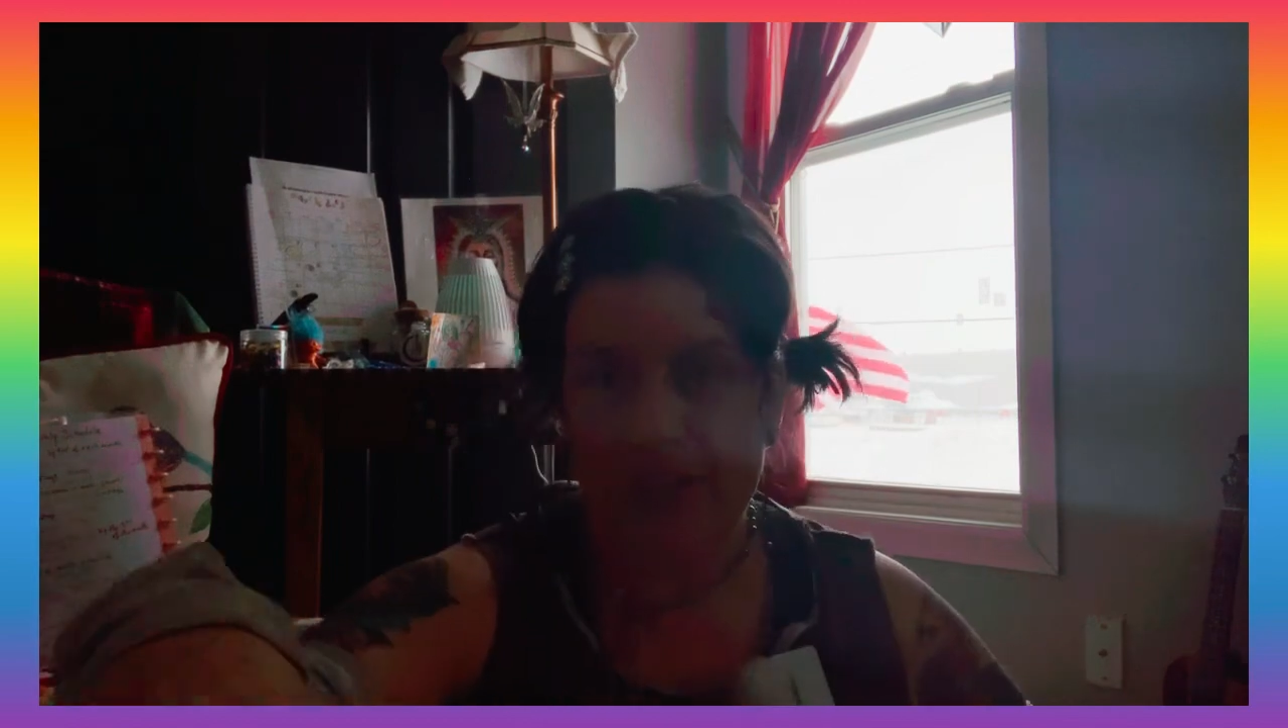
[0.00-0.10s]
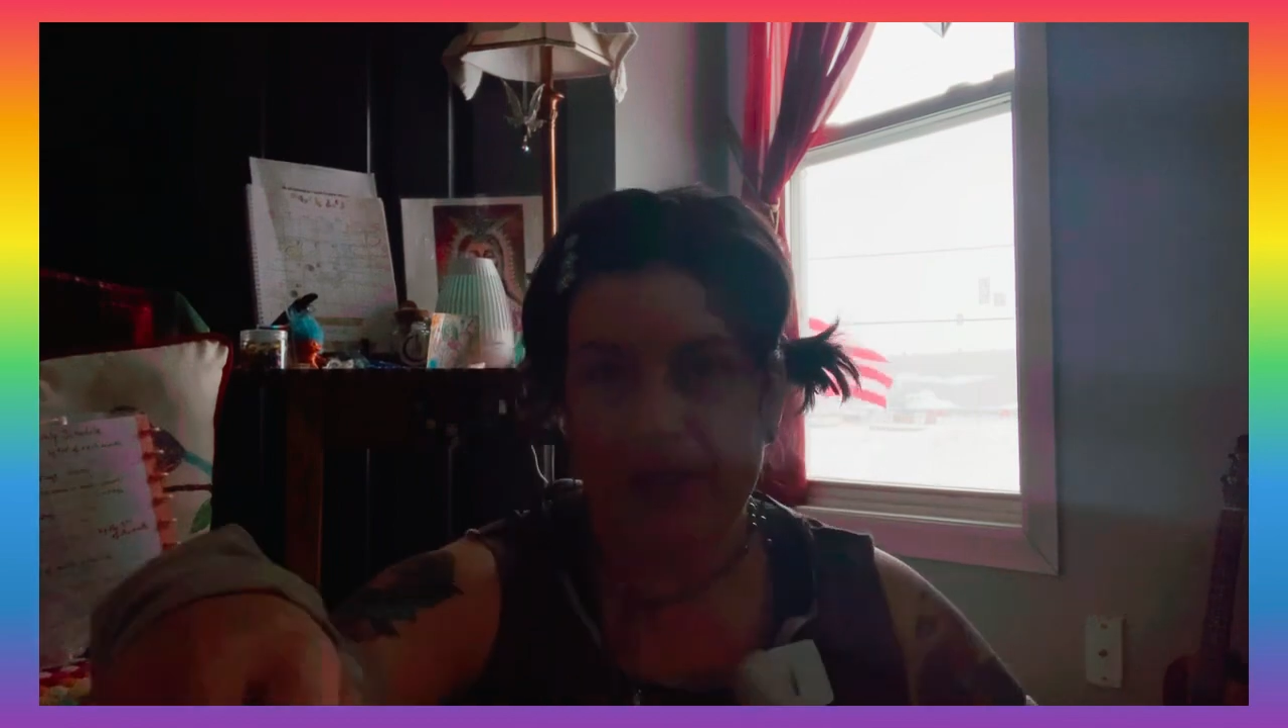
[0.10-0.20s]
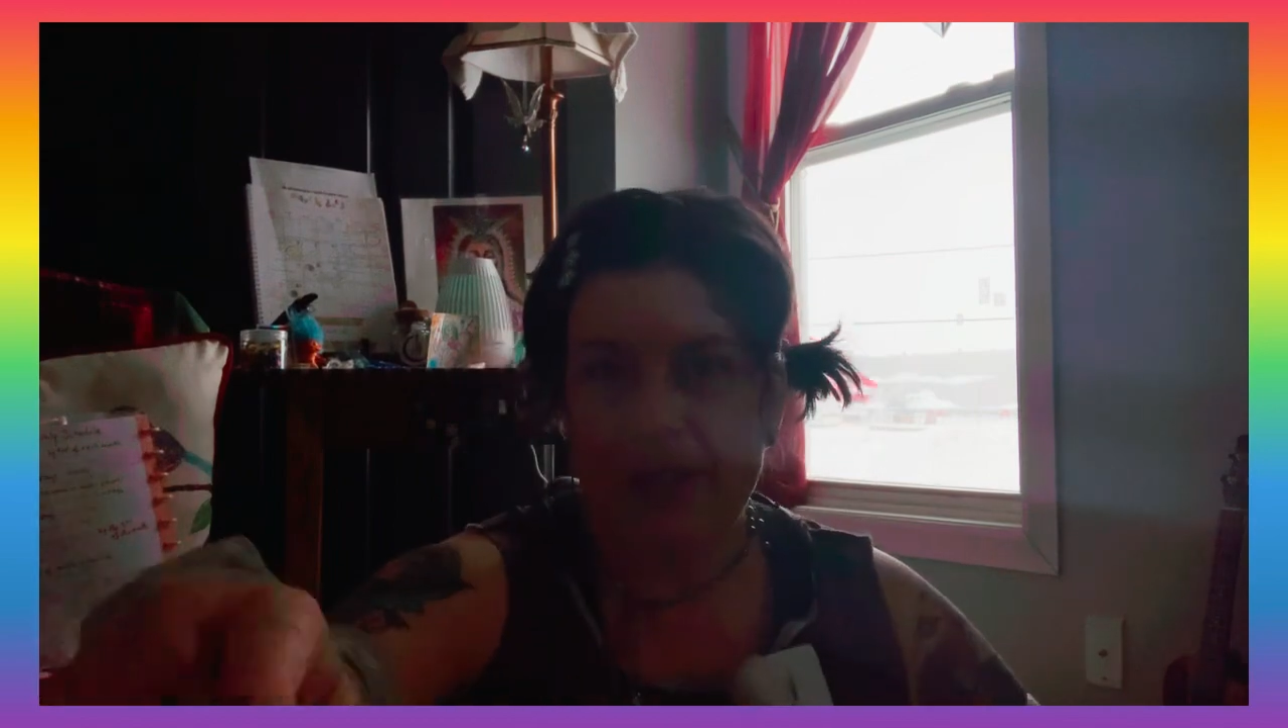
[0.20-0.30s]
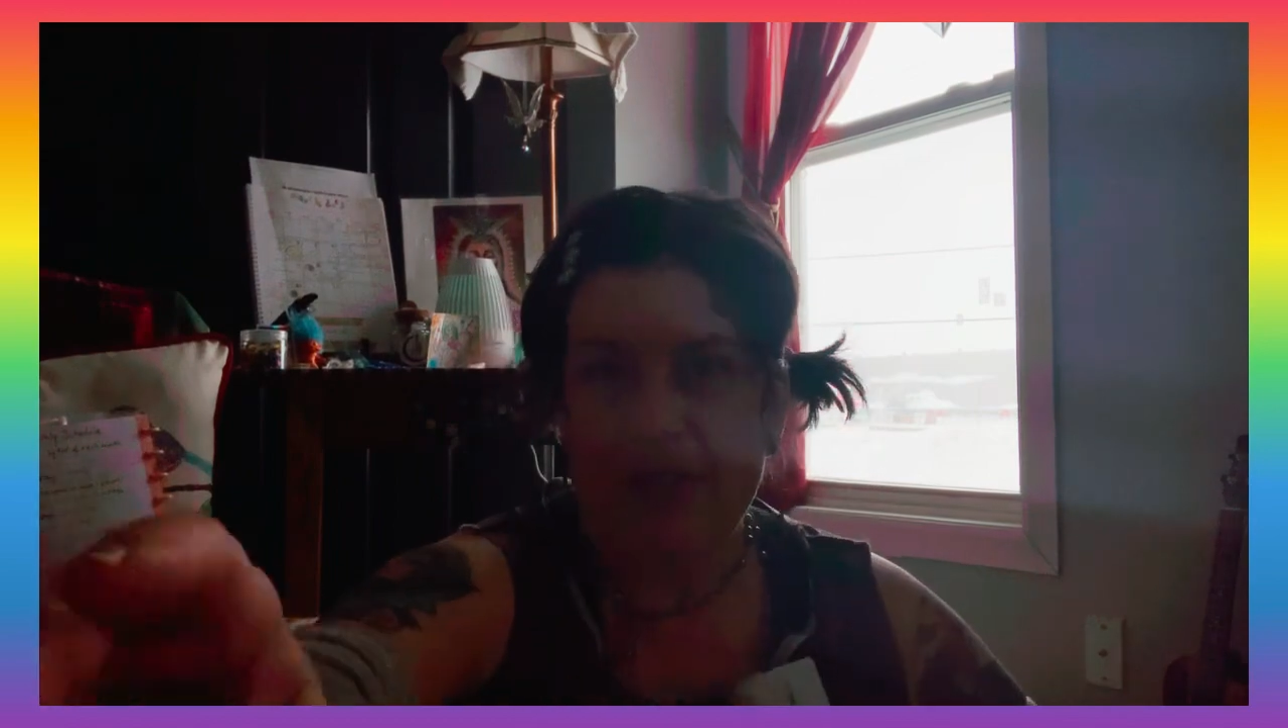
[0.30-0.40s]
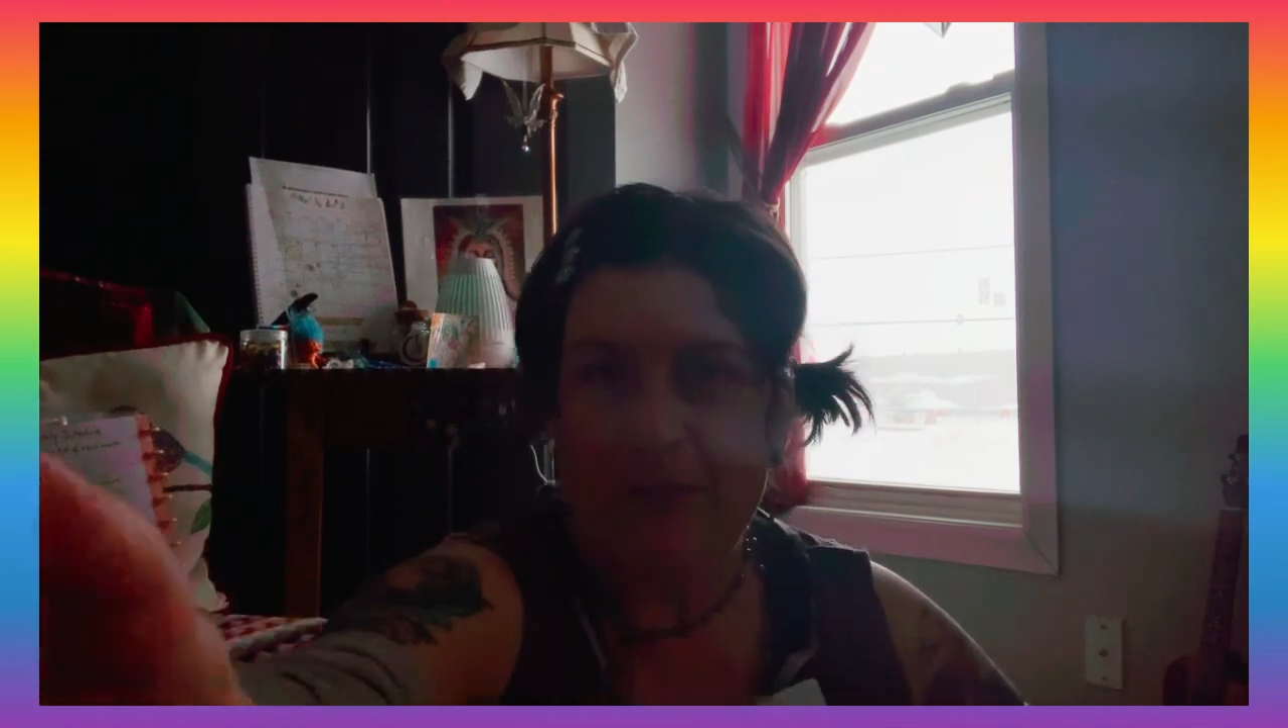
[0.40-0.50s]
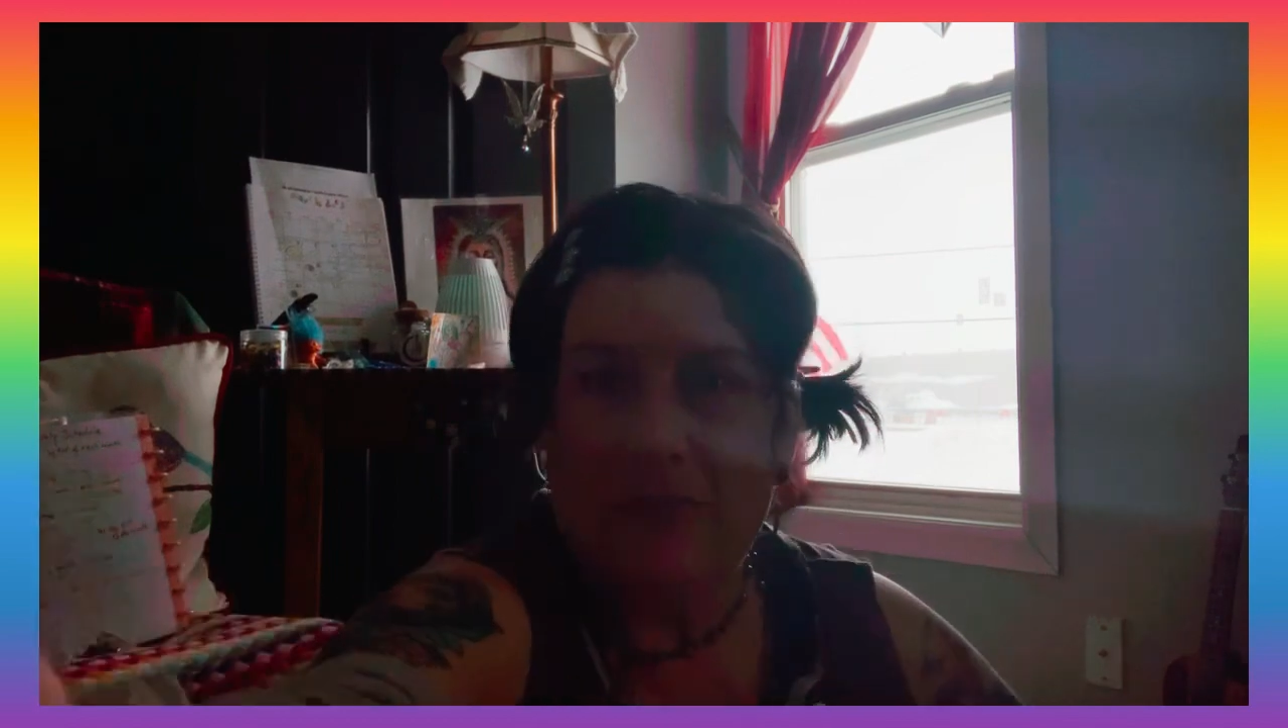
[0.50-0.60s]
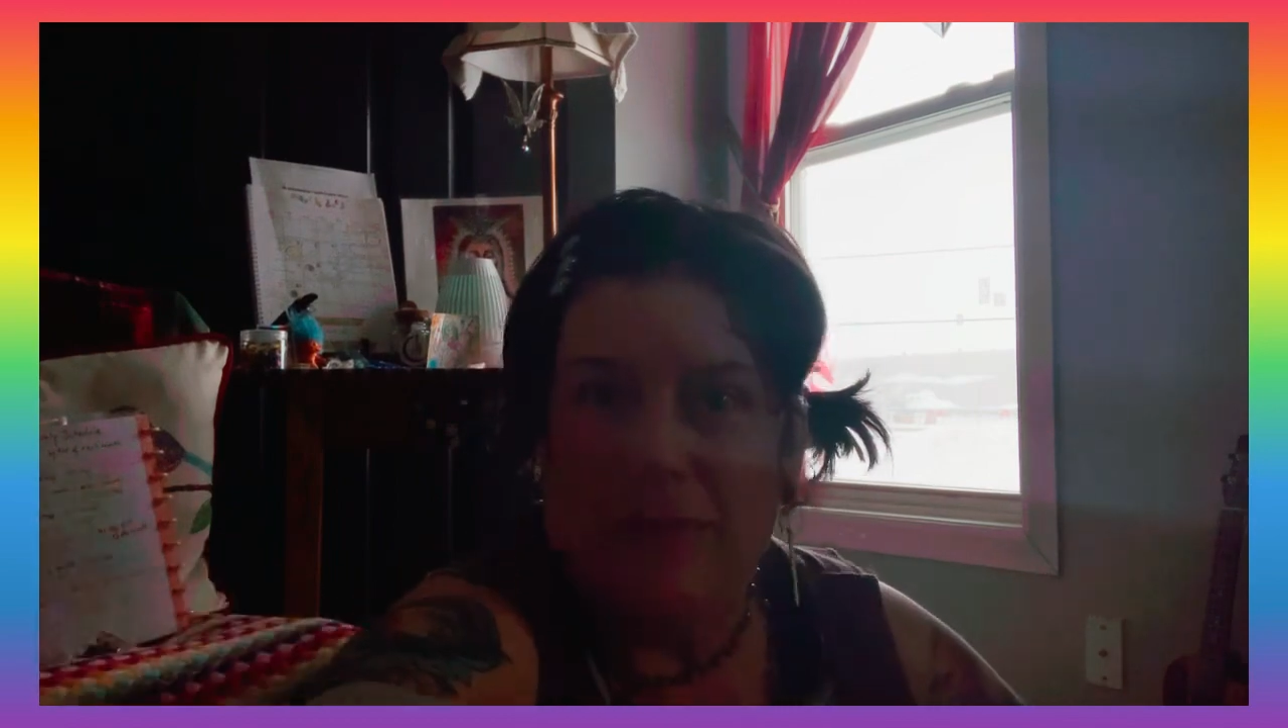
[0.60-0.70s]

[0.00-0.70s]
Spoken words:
You know,